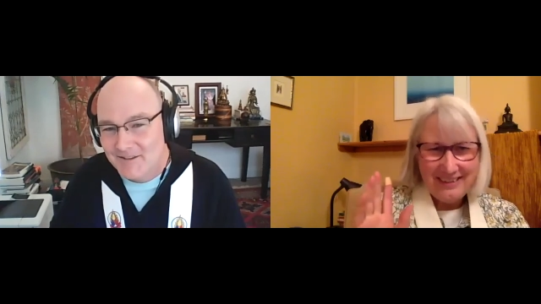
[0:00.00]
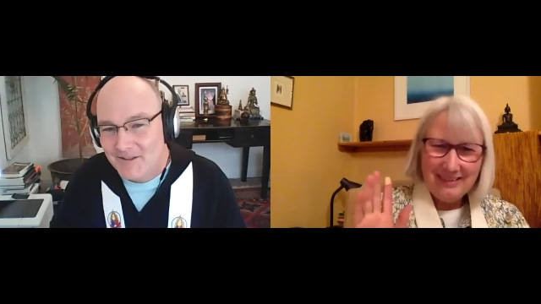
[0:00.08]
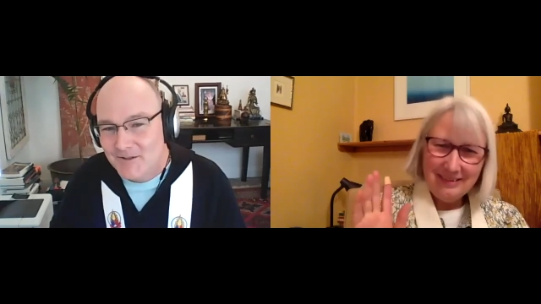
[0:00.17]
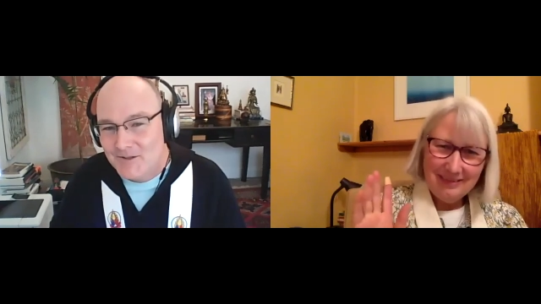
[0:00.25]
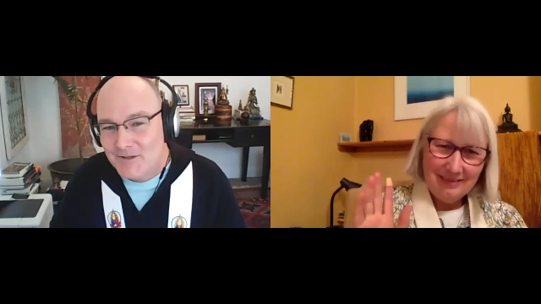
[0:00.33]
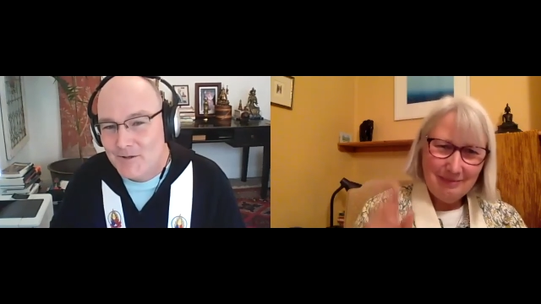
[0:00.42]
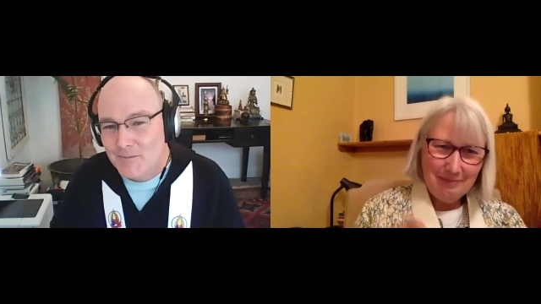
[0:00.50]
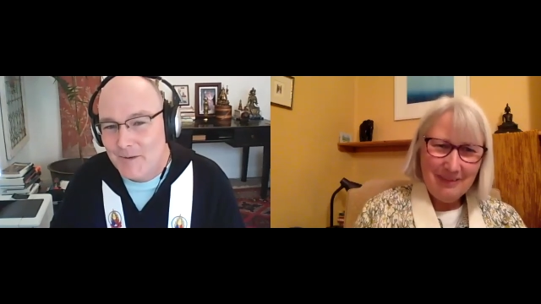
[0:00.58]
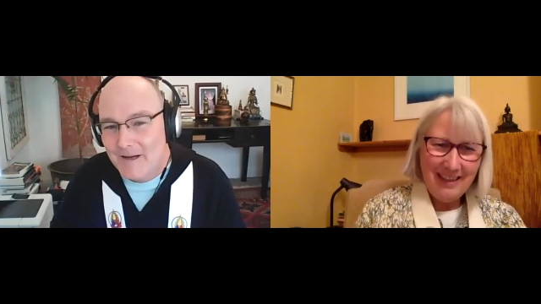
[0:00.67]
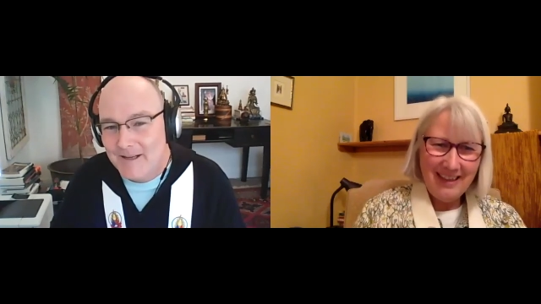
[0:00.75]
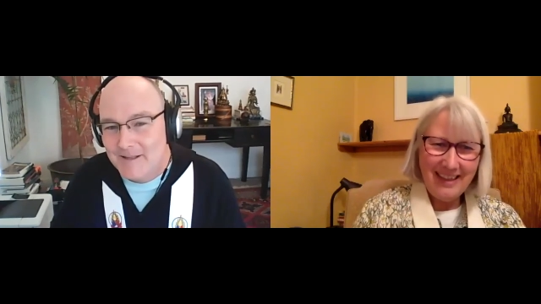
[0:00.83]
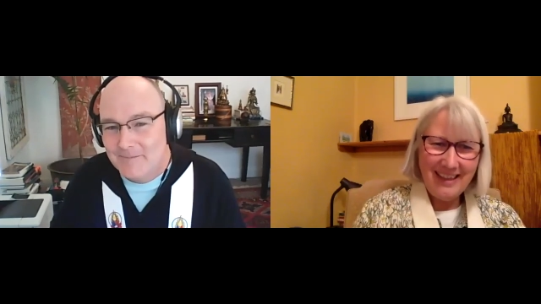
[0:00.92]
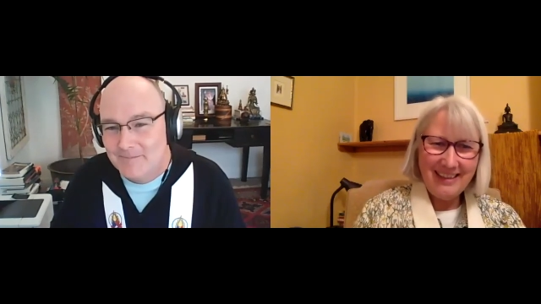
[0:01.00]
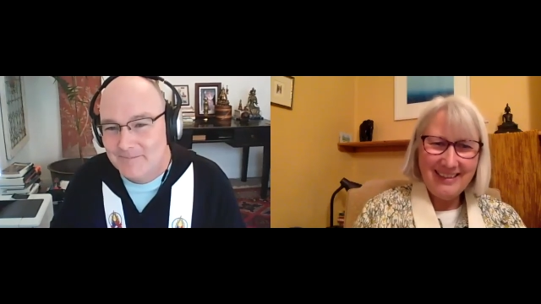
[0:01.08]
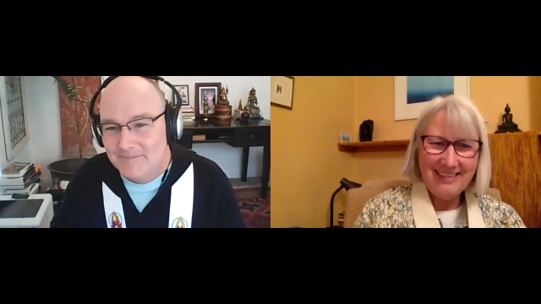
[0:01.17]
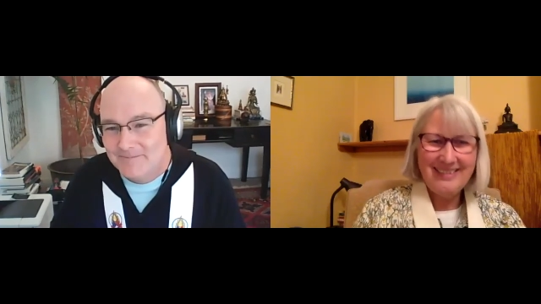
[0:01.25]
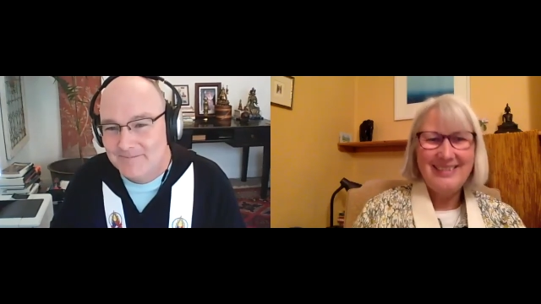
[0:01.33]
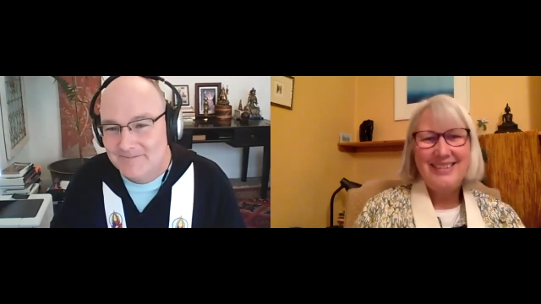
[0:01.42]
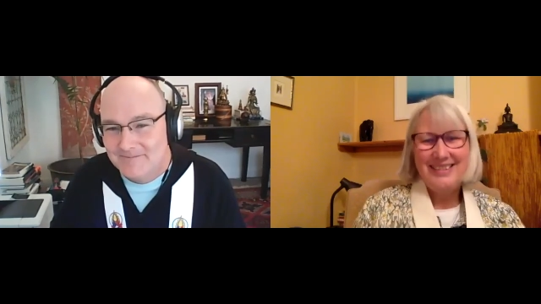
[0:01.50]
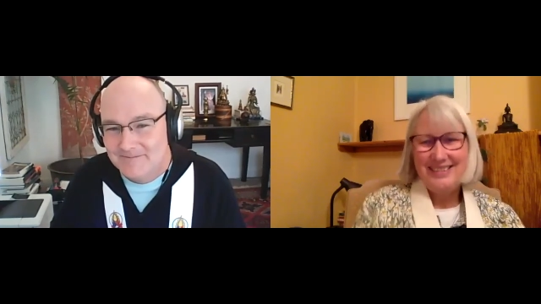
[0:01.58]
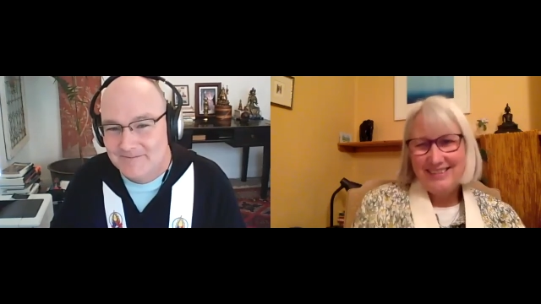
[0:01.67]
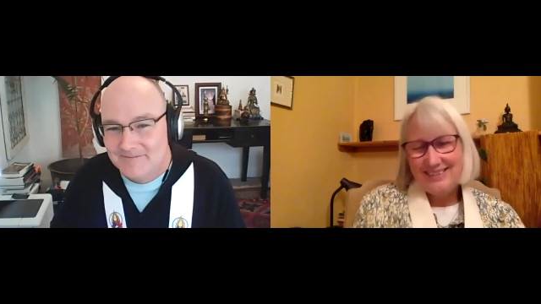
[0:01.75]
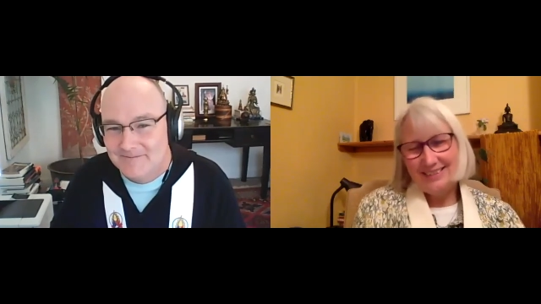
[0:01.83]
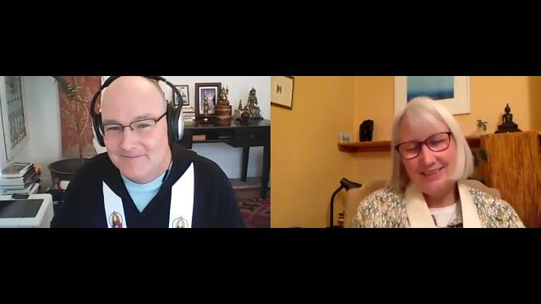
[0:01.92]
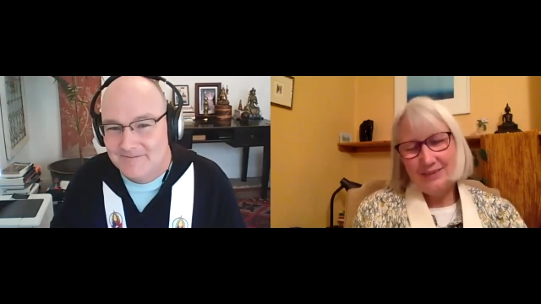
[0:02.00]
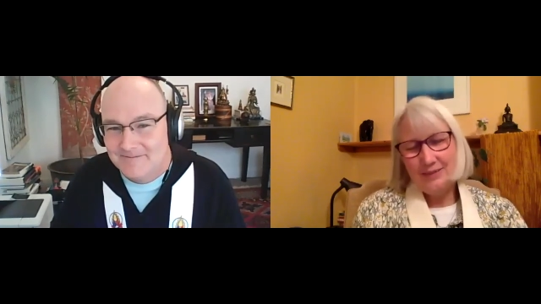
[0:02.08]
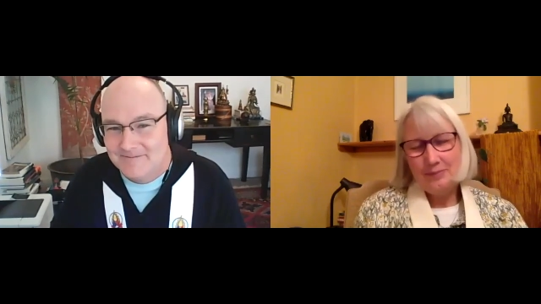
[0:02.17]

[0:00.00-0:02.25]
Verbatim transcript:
Speaker 1: You too. Bye. Bye.